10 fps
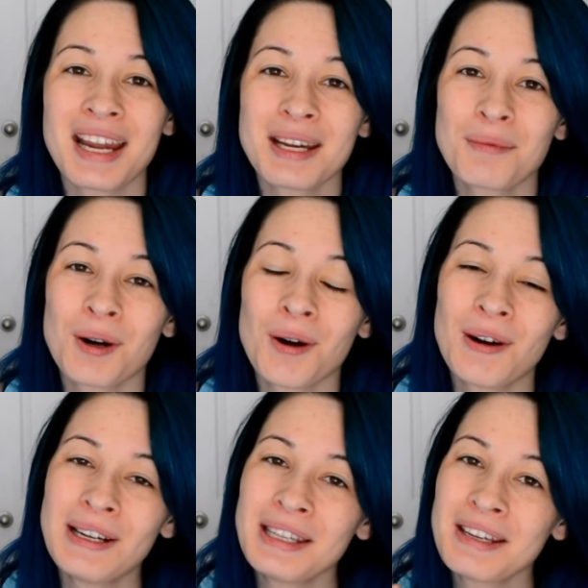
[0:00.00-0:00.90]
am
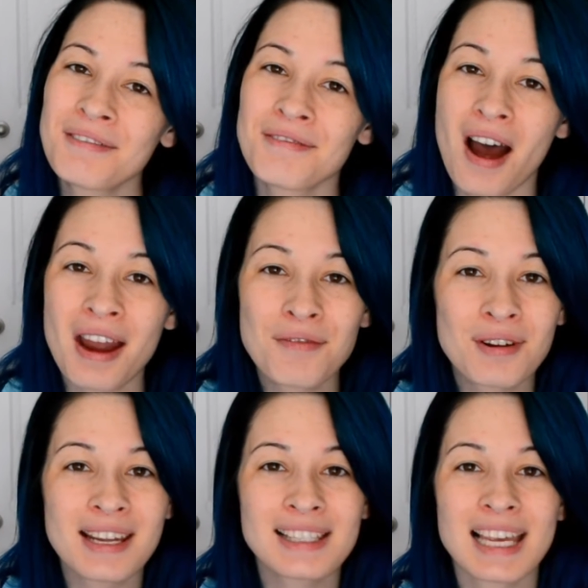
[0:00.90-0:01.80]
currently five
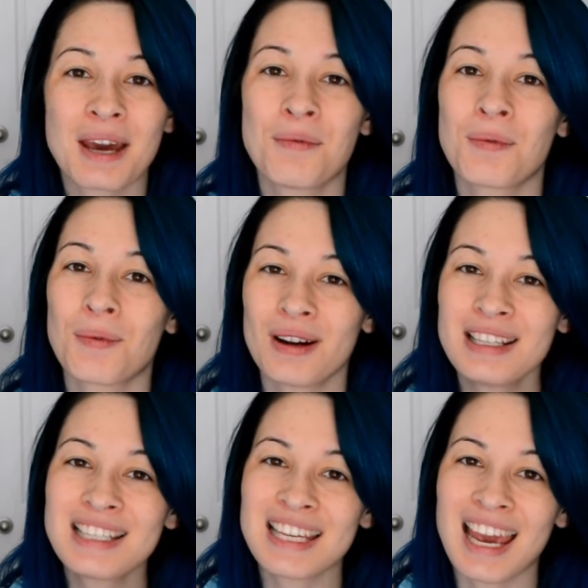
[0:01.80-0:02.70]
weeks and one
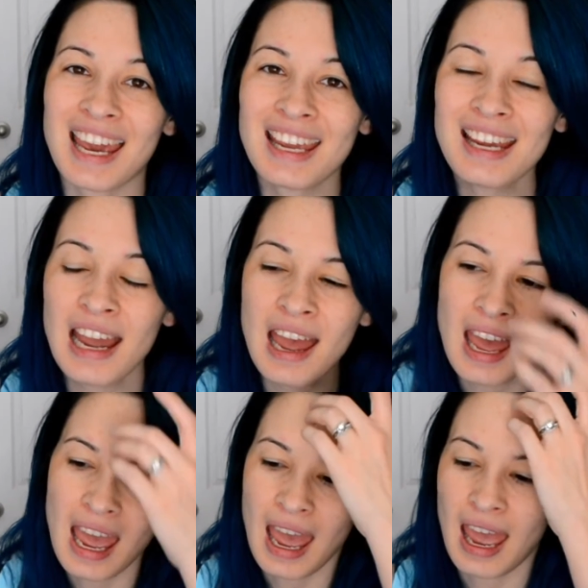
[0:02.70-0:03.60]
day
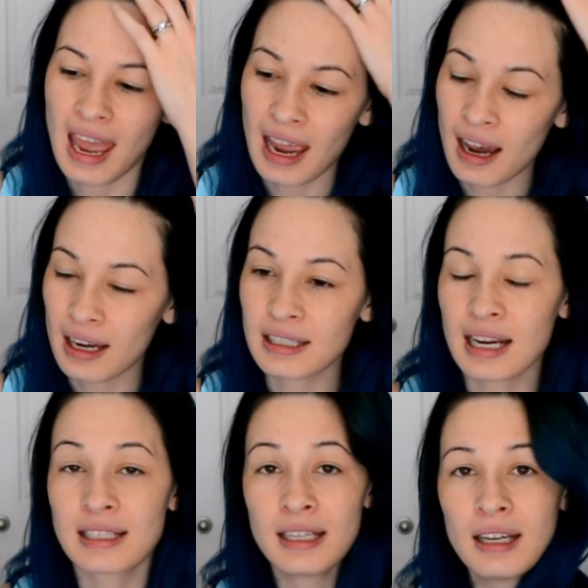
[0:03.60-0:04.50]
and I
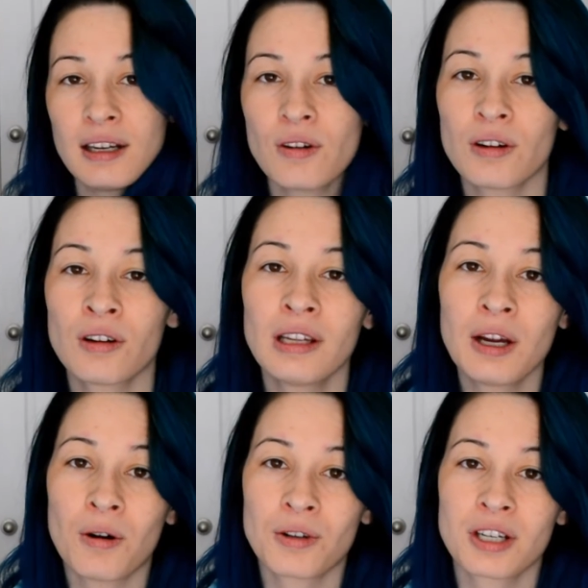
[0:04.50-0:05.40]
did get an early
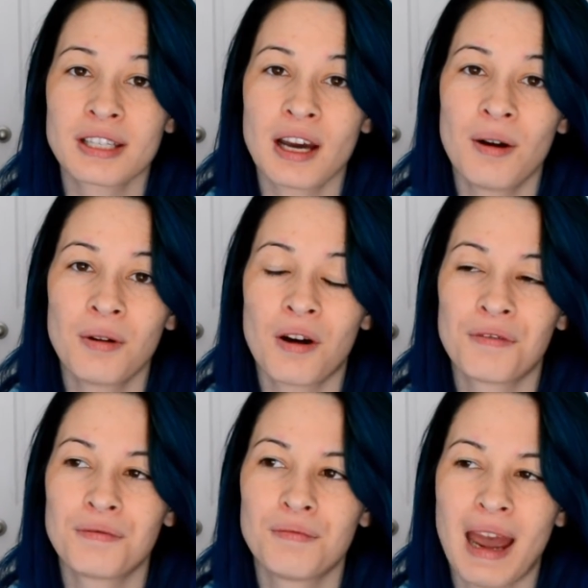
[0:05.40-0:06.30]
ultrasound on
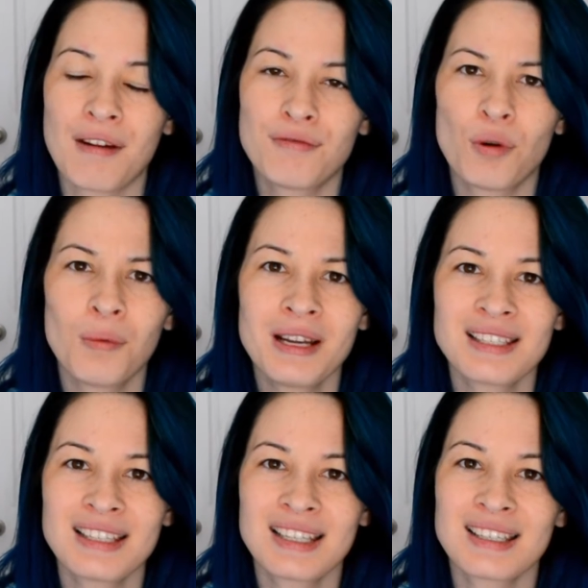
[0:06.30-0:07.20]
at four
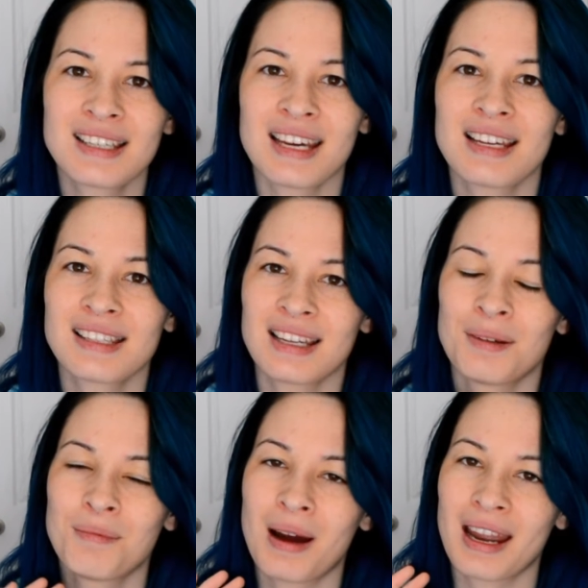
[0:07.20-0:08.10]
weeks and six days and
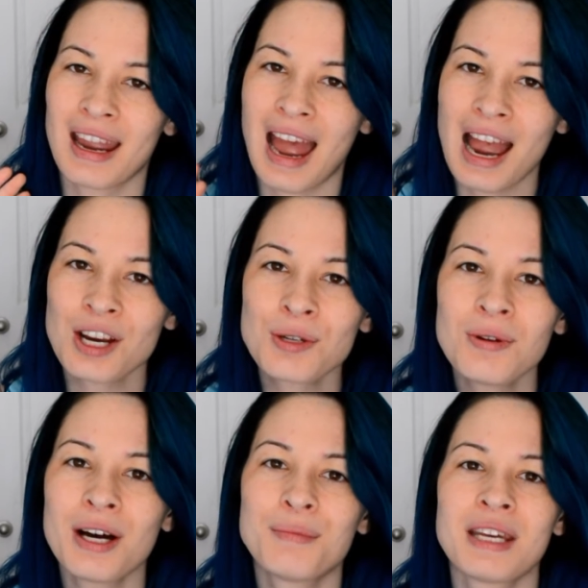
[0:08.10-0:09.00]
in my
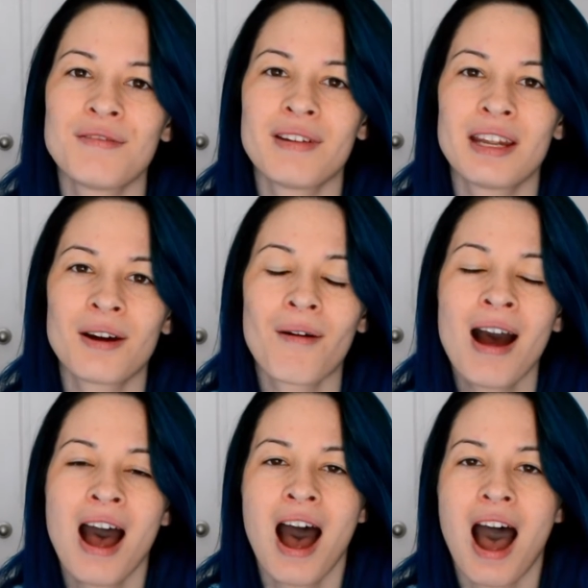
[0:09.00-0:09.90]
actual update video
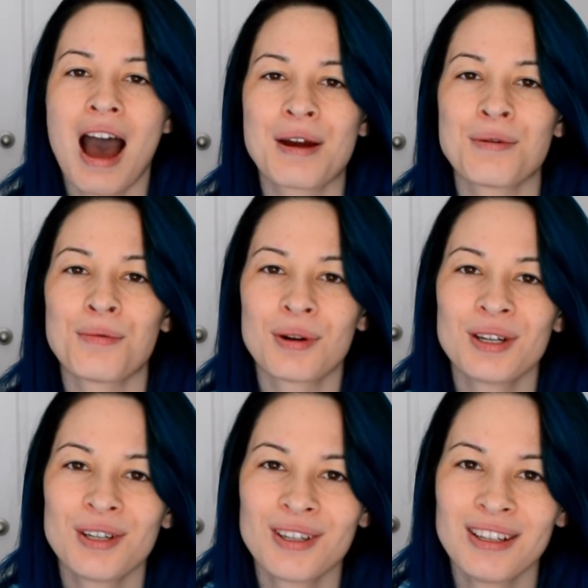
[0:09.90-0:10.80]
I
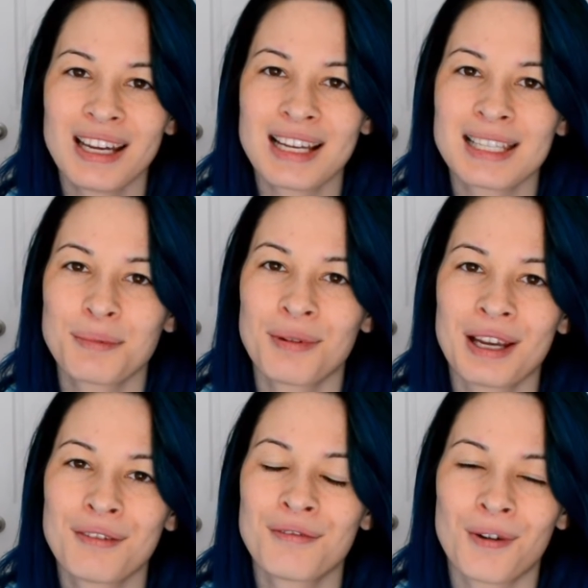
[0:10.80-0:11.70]
will
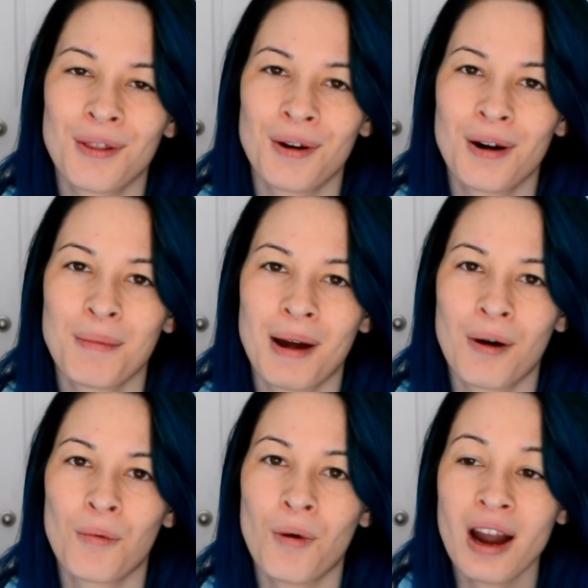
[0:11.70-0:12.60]
explain further
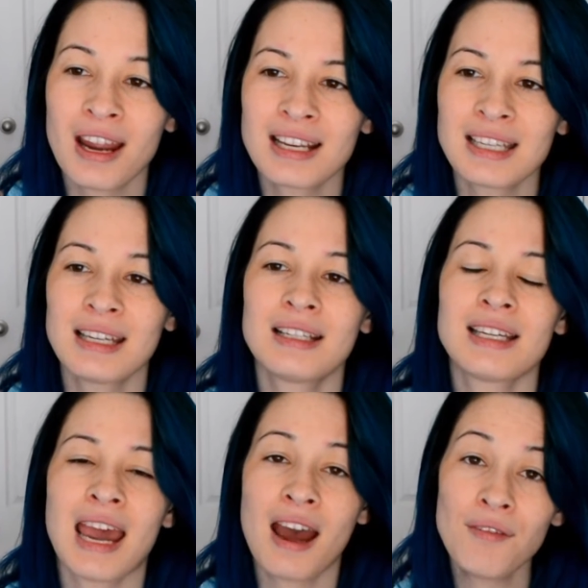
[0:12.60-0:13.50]
about why I needed
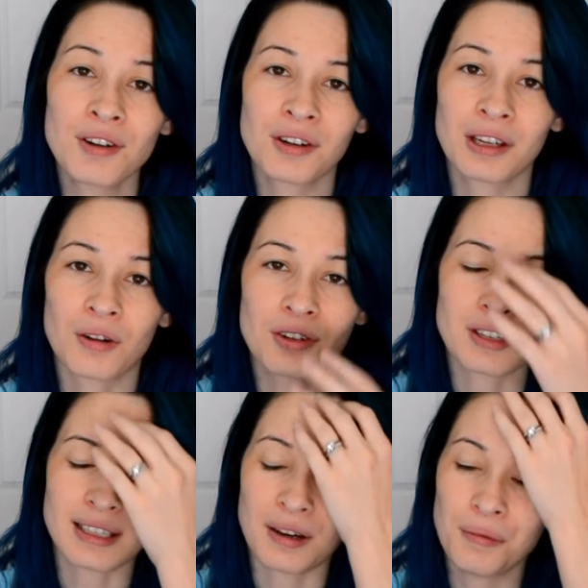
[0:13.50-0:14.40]
to have an early
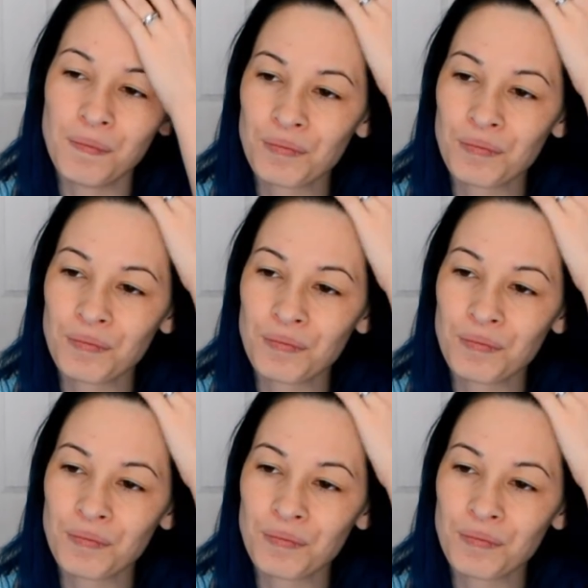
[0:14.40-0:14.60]
ultrasound.